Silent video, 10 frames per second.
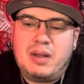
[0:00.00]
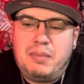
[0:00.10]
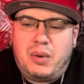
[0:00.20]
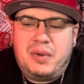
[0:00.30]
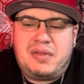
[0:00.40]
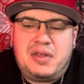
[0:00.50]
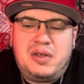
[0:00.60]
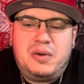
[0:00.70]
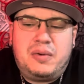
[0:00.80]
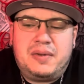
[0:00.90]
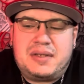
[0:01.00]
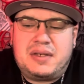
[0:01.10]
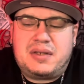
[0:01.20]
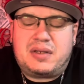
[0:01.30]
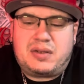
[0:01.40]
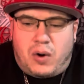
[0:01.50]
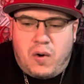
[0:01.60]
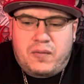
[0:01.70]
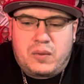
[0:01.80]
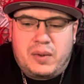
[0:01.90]
But with you, this is this
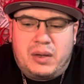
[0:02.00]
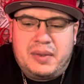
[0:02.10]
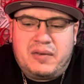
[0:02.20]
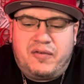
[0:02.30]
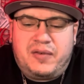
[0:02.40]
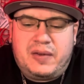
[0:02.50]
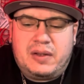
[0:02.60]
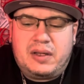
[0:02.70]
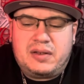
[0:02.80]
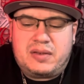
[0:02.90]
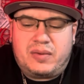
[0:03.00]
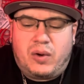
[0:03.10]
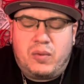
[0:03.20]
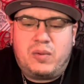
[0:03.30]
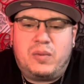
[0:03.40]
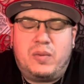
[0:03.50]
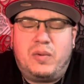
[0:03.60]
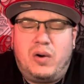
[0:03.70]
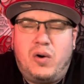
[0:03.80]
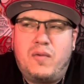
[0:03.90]
overwhelming feeling, this
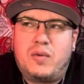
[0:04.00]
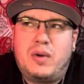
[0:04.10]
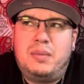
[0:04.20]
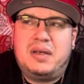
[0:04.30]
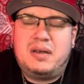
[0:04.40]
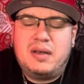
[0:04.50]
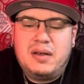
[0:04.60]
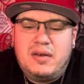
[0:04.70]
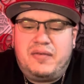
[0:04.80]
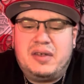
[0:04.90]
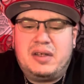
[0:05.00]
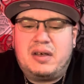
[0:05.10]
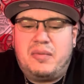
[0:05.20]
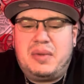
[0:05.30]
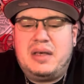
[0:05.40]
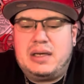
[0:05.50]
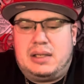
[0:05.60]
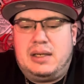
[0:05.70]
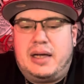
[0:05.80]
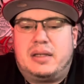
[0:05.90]
overwhelming feeling of being
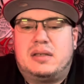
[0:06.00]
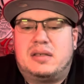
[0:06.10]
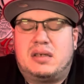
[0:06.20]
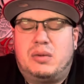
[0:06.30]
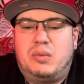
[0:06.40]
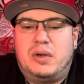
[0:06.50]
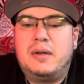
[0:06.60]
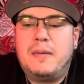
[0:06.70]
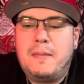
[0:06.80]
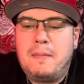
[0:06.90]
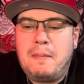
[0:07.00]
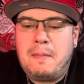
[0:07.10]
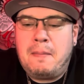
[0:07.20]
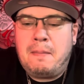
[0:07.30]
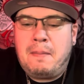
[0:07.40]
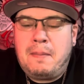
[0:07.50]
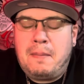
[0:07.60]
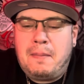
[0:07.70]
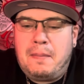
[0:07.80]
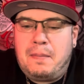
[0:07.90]
connected to someone.
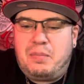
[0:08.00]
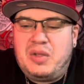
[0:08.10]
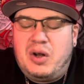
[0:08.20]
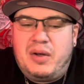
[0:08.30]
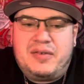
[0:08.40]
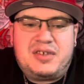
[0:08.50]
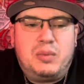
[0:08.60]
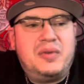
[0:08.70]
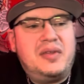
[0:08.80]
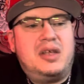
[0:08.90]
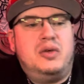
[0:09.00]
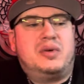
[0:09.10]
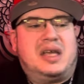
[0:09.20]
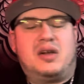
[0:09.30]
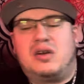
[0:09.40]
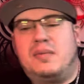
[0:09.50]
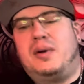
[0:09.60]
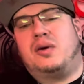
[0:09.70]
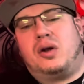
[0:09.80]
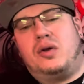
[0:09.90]
You know, if someone that you cared
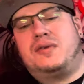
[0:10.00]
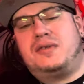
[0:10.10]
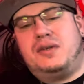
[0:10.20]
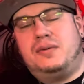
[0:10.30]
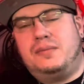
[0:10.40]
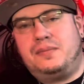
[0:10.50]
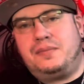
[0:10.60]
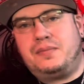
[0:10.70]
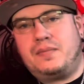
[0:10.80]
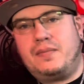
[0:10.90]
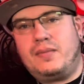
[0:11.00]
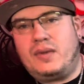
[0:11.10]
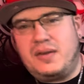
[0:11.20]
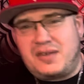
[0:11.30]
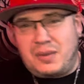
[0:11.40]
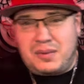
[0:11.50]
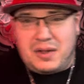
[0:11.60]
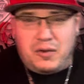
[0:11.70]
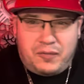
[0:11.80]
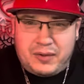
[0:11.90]
about hurts you, someone that
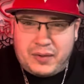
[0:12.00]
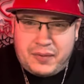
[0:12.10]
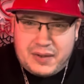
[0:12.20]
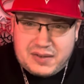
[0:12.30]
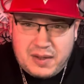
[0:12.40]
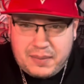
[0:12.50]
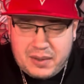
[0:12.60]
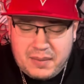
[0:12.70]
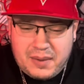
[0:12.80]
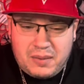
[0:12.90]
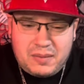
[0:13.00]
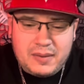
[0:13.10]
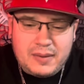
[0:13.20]
you feel this deeply about,